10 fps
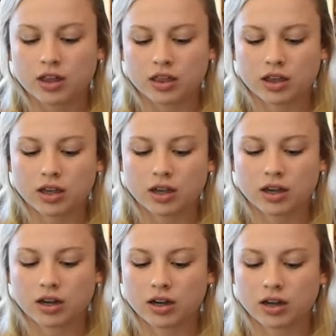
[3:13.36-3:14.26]
the
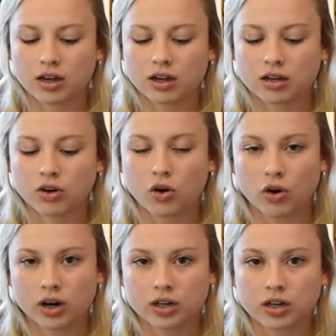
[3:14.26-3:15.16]
uh,
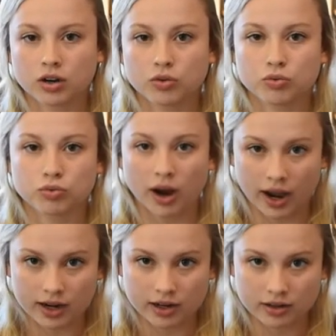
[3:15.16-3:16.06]
cork
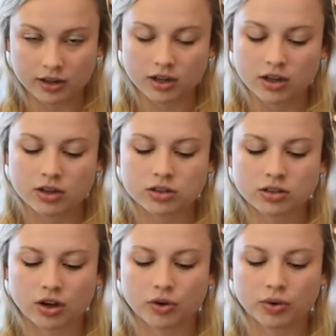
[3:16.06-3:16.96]
red.
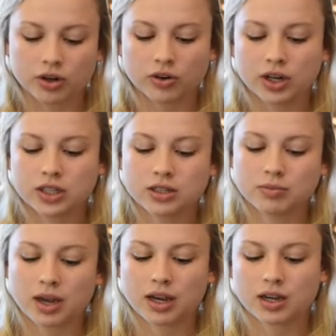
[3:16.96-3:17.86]
So we're going to
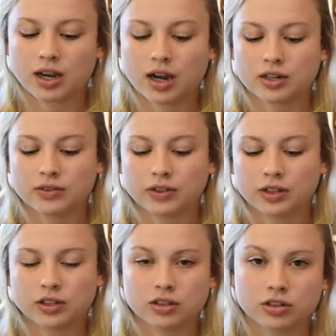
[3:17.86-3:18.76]
make kind of a
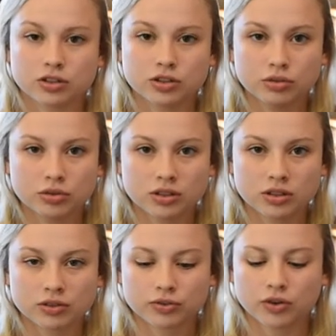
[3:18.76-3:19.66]
little suit
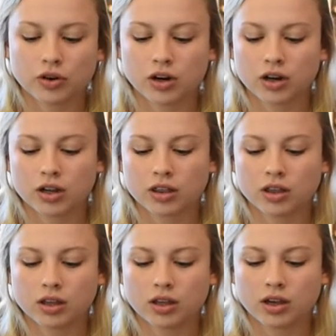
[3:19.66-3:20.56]
for
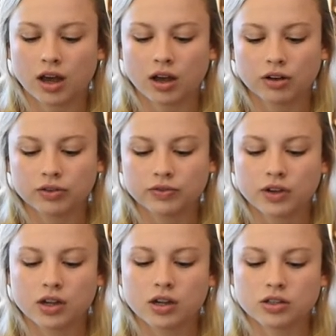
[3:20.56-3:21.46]
the elf.
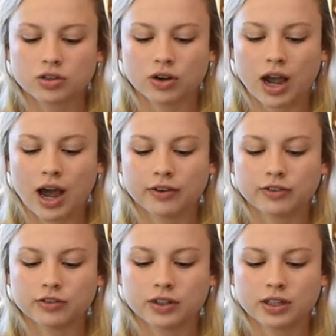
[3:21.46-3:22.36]
So half
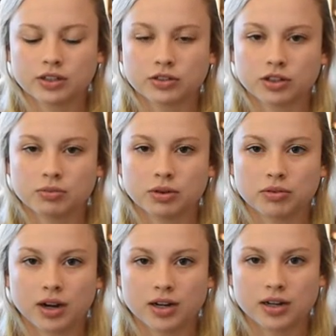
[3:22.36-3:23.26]
of it is going to be
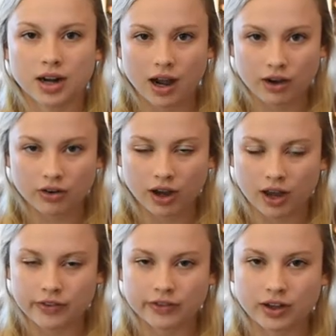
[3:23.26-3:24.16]
red now,
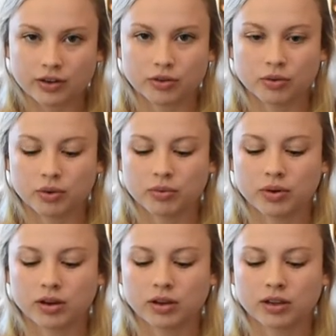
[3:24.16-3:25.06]
and then we
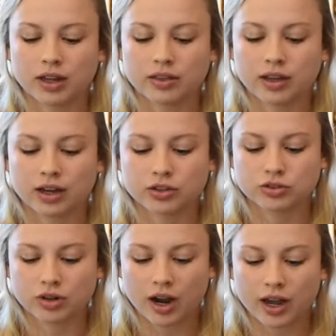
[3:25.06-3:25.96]
will let that
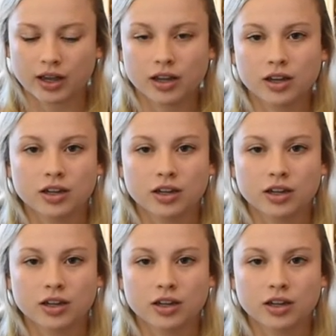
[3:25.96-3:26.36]
dry,